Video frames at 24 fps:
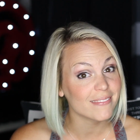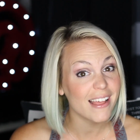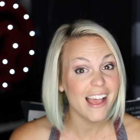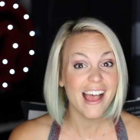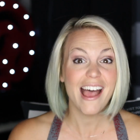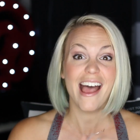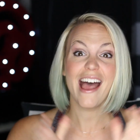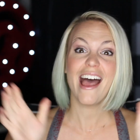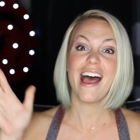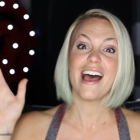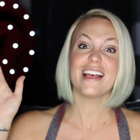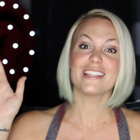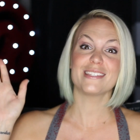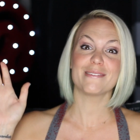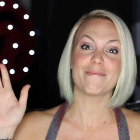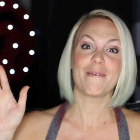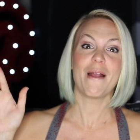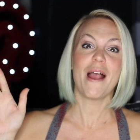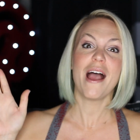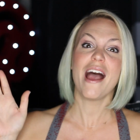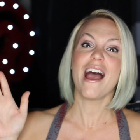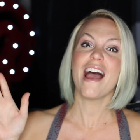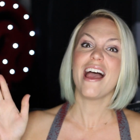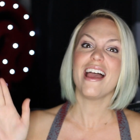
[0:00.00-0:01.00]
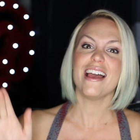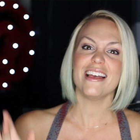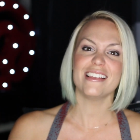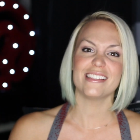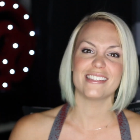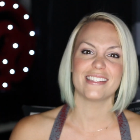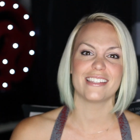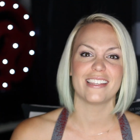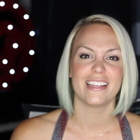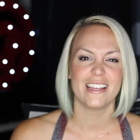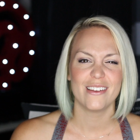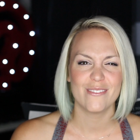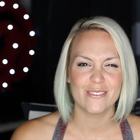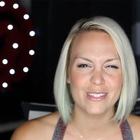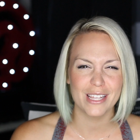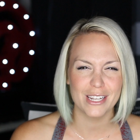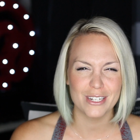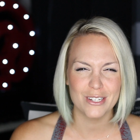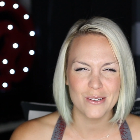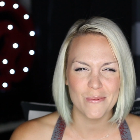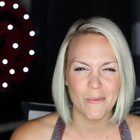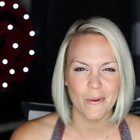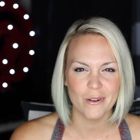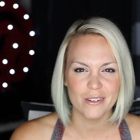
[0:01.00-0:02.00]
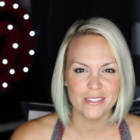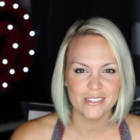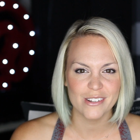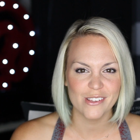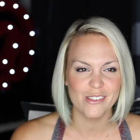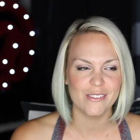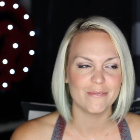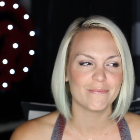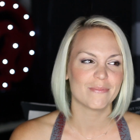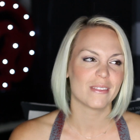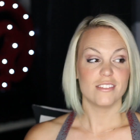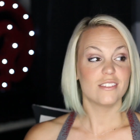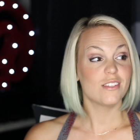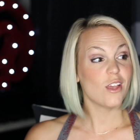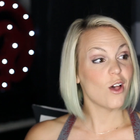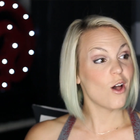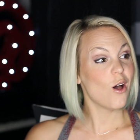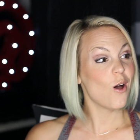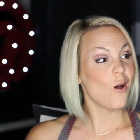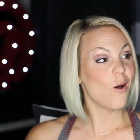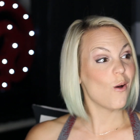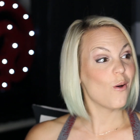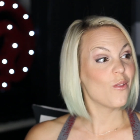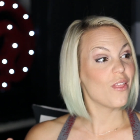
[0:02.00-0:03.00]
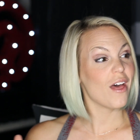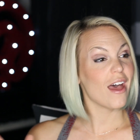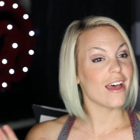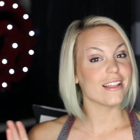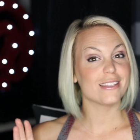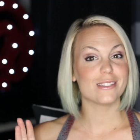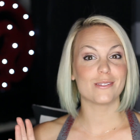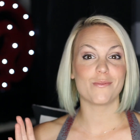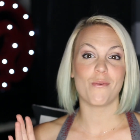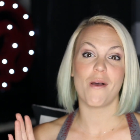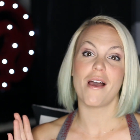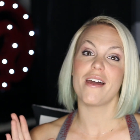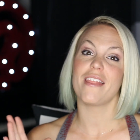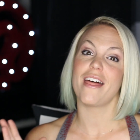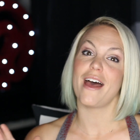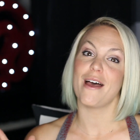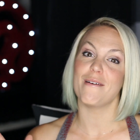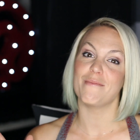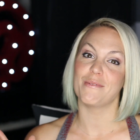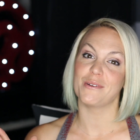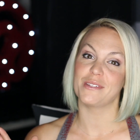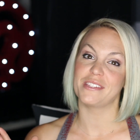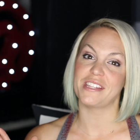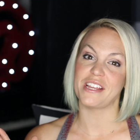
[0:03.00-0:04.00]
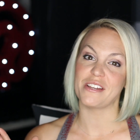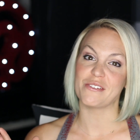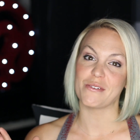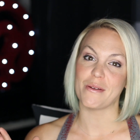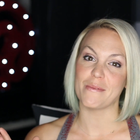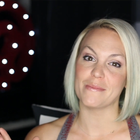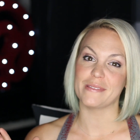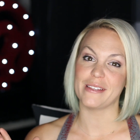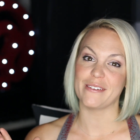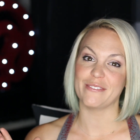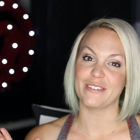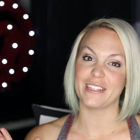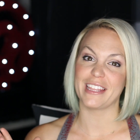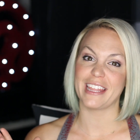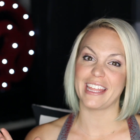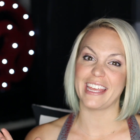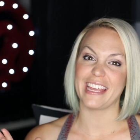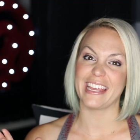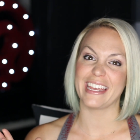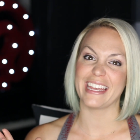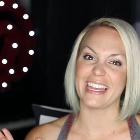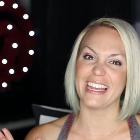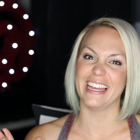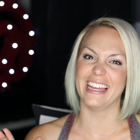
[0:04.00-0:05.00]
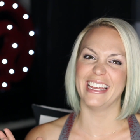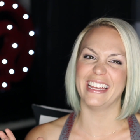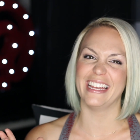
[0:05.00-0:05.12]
Ah, surprise! Is that too personal? So that's why that birthday trumps everything.